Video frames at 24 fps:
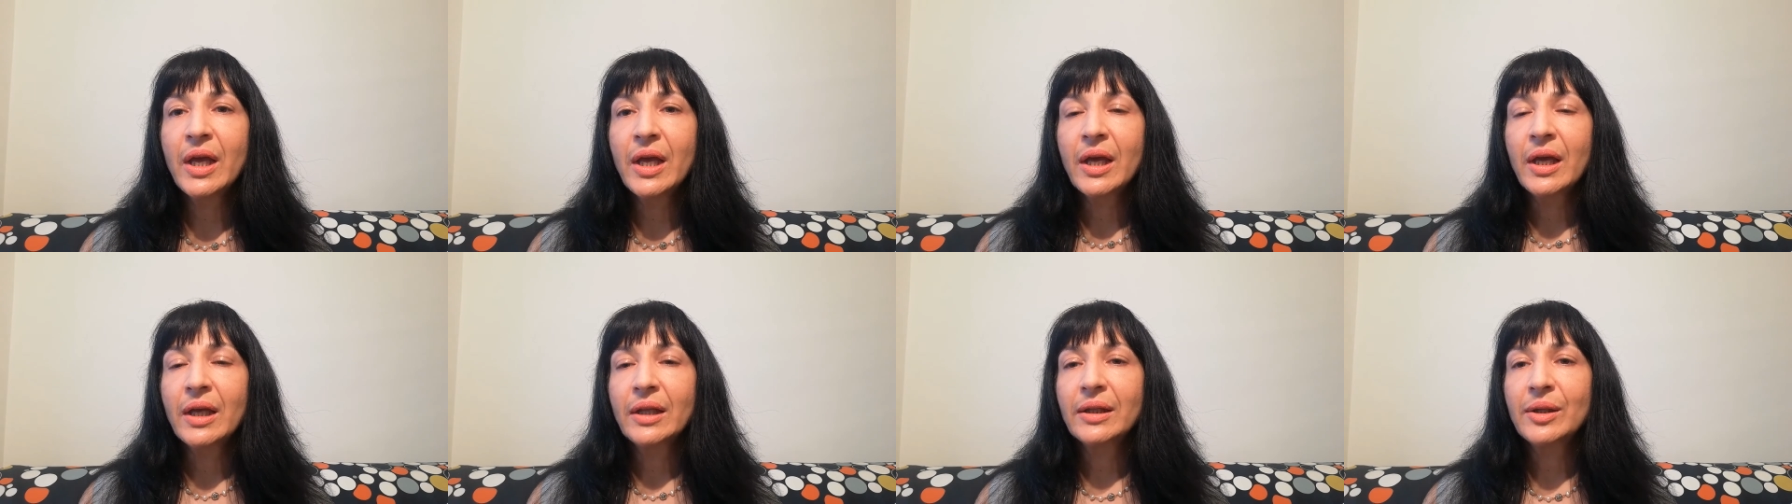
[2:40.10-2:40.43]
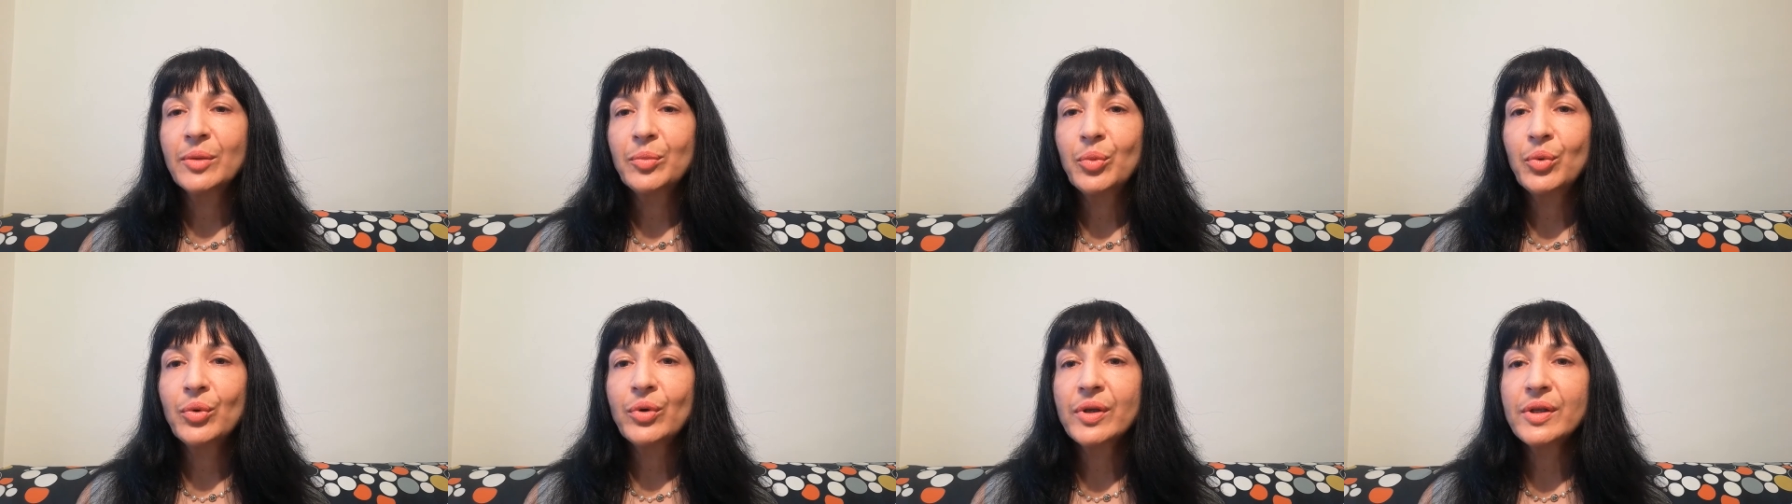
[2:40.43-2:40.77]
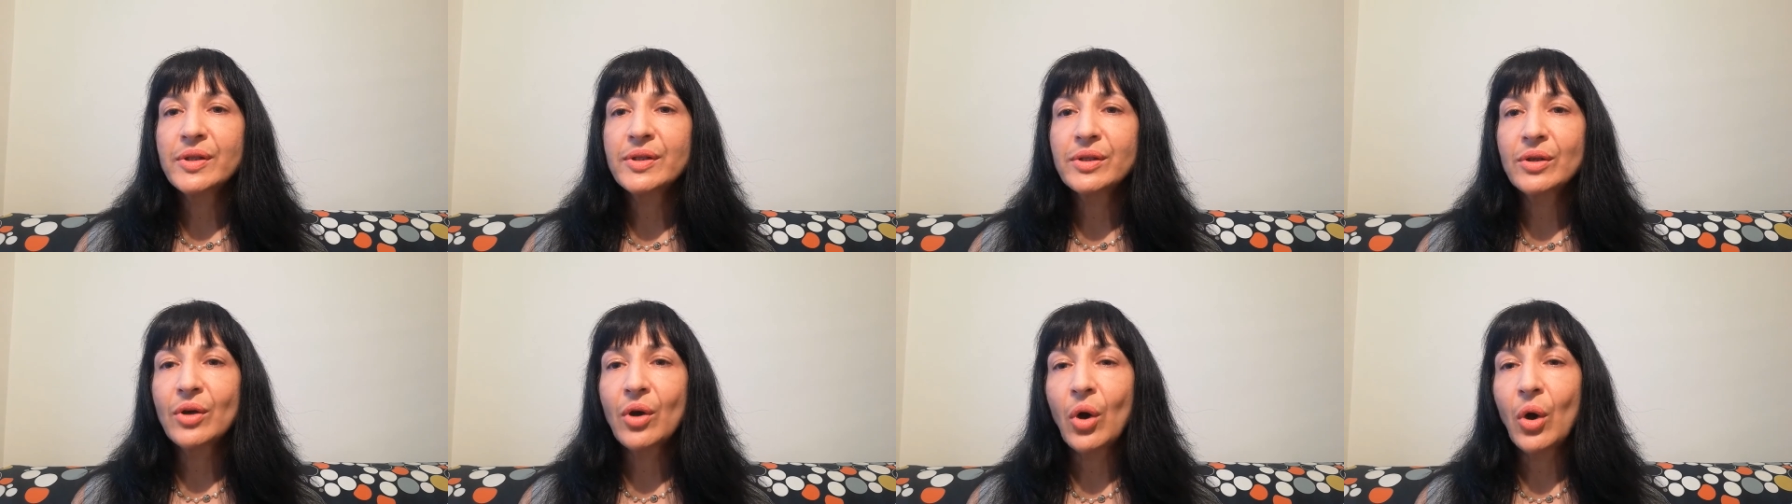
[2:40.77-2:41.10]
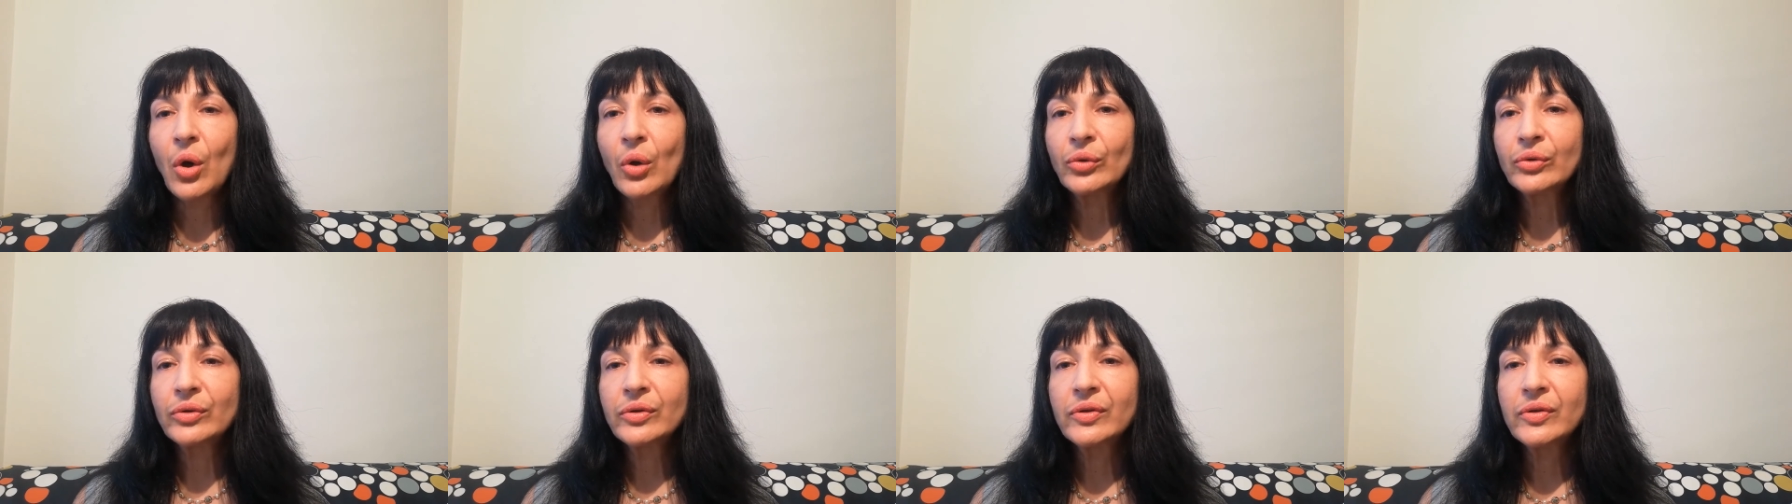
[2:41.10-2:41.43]
The book is
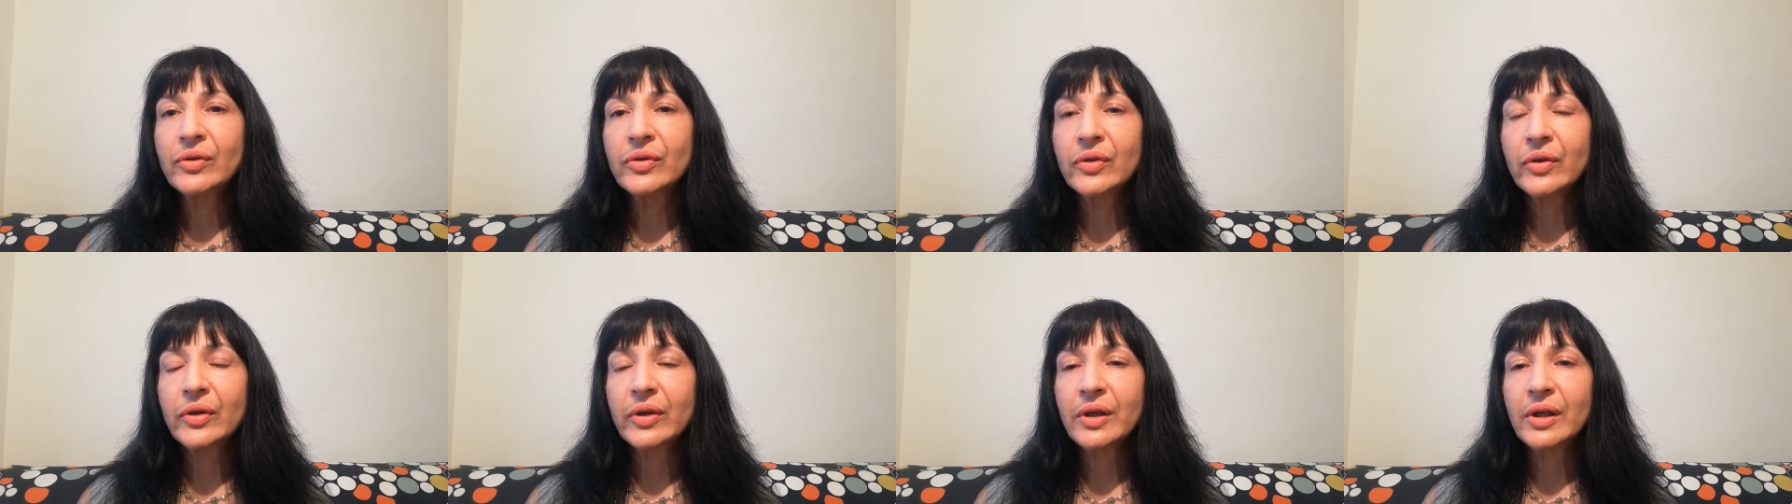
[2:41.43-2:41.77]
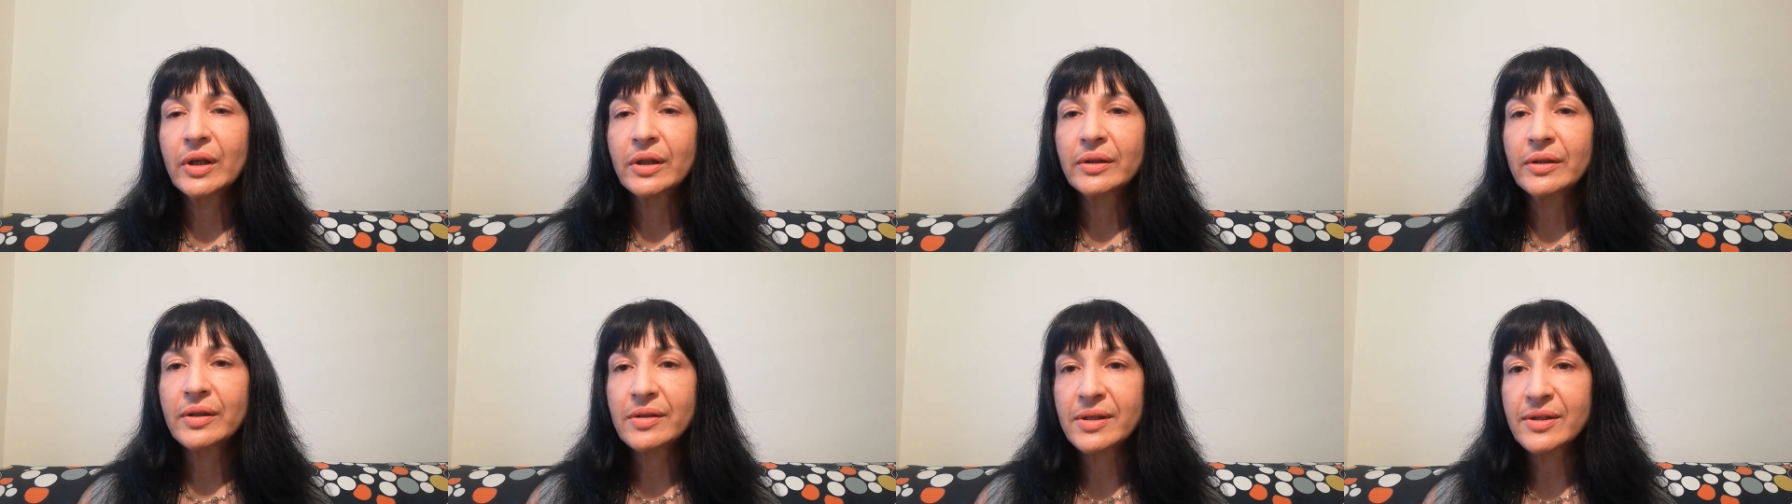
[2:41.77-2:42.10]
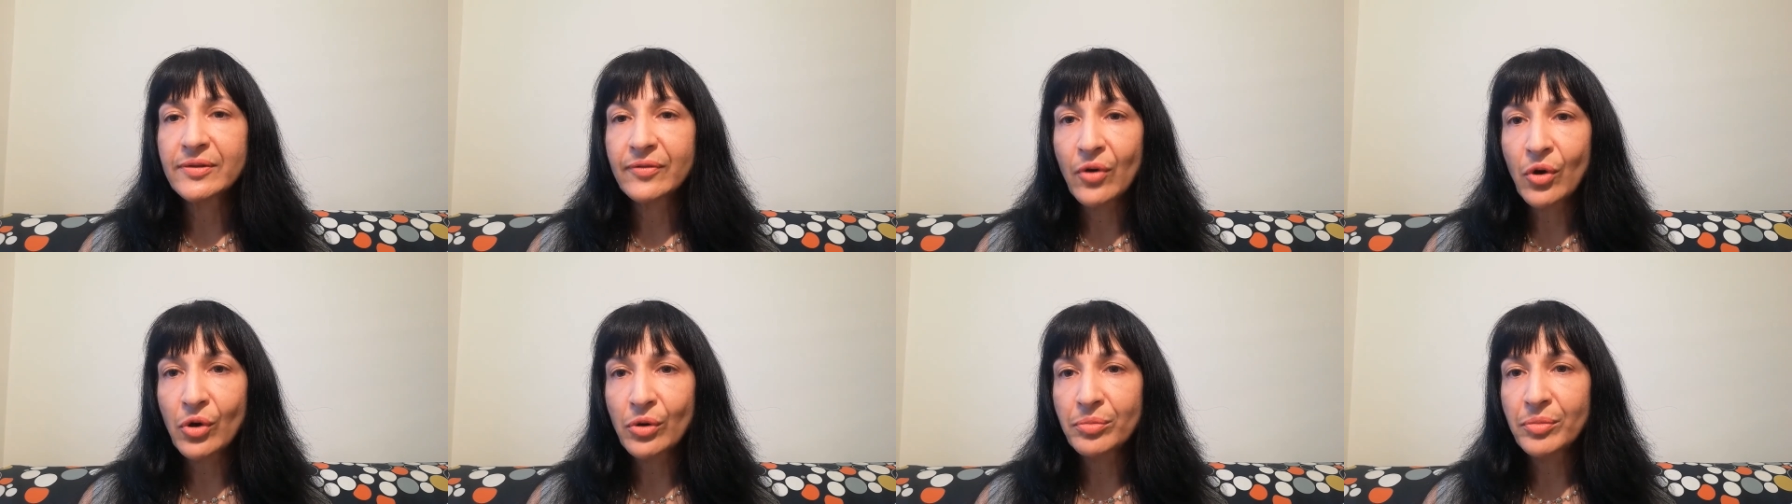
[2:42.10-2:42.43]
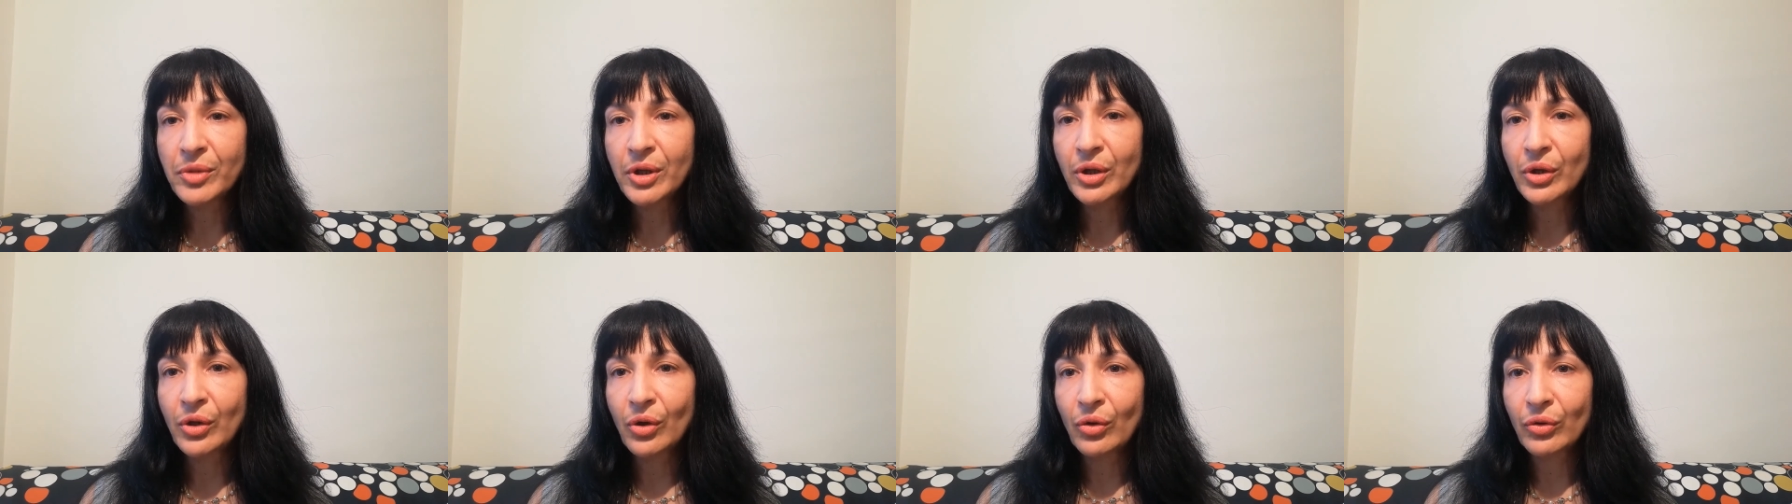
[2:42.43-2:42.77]
called
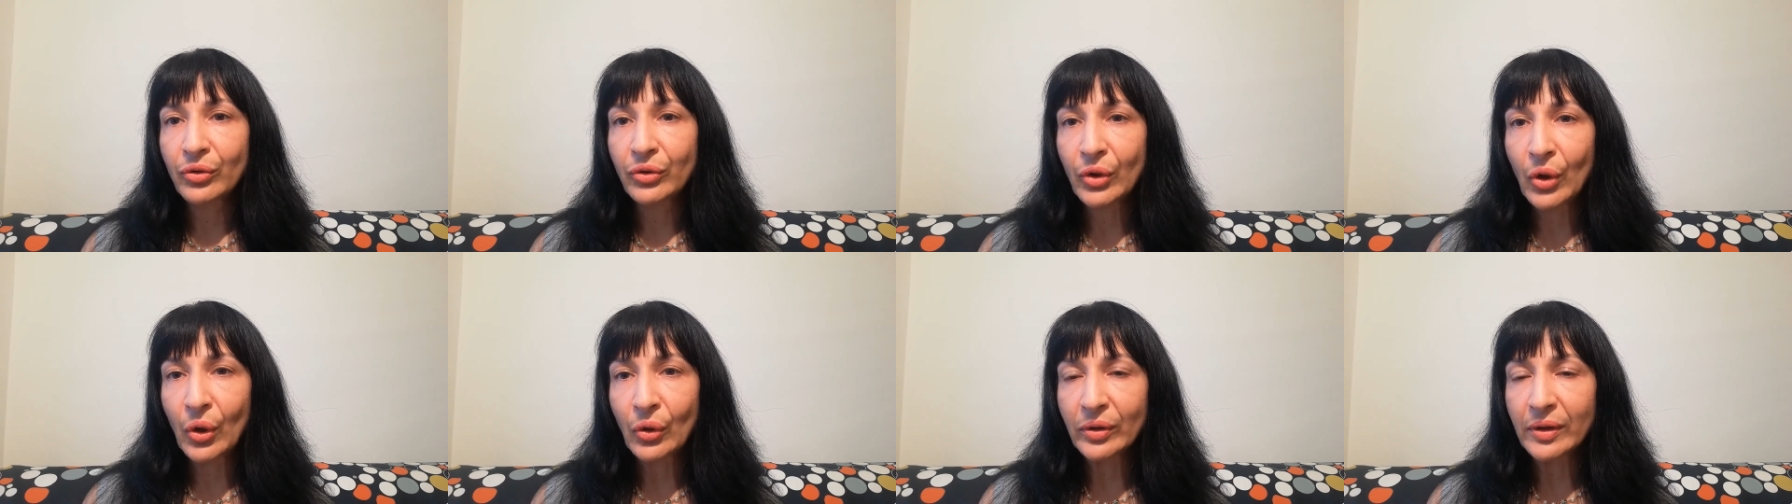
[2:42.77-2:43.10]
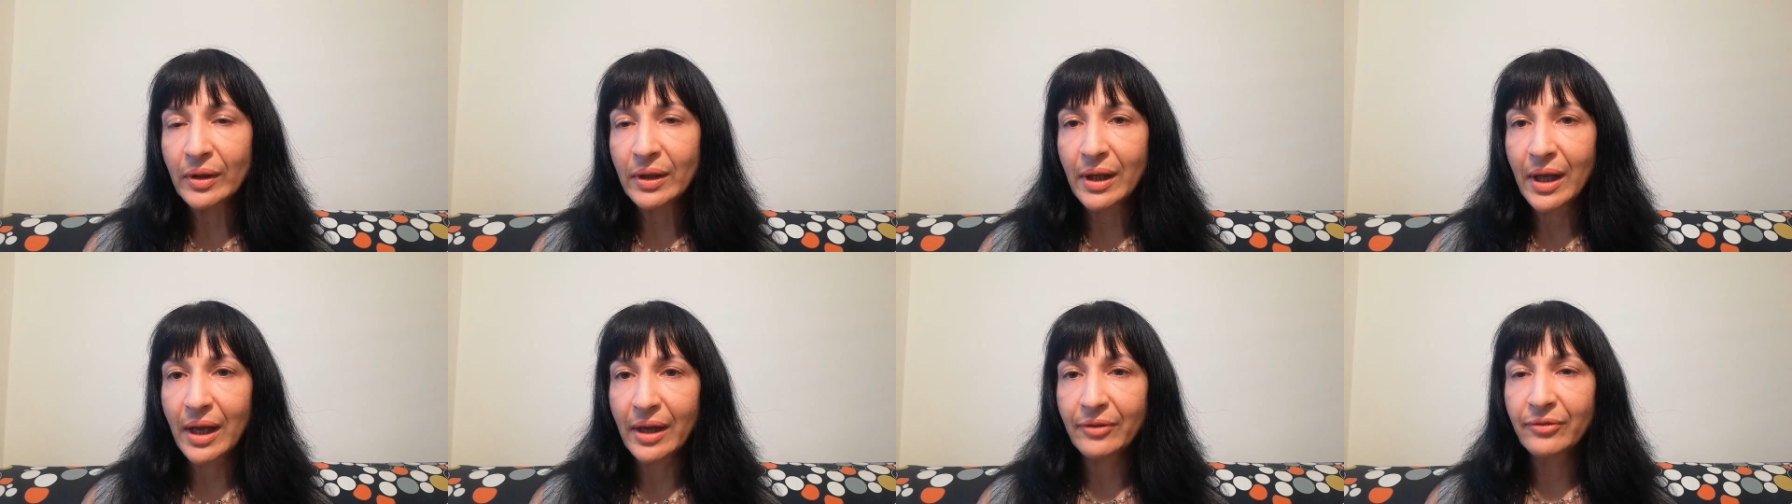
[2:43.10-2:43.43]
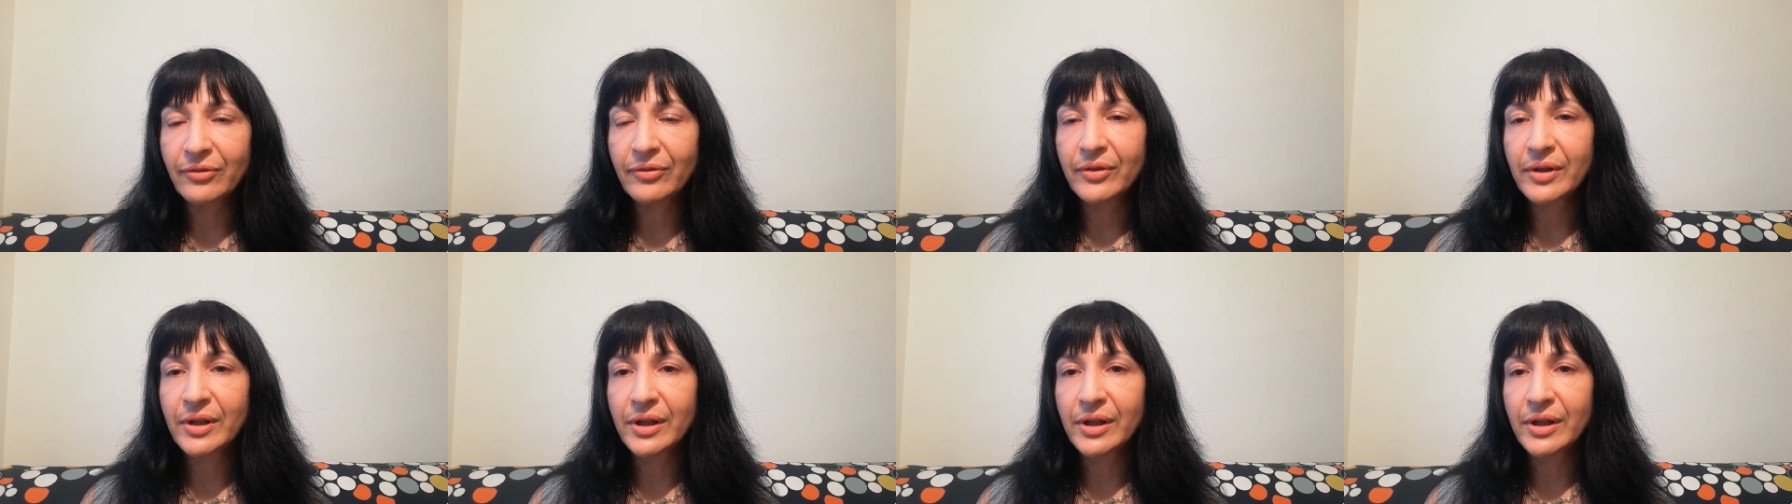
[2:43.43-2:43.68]
Transforming Your Thought Life,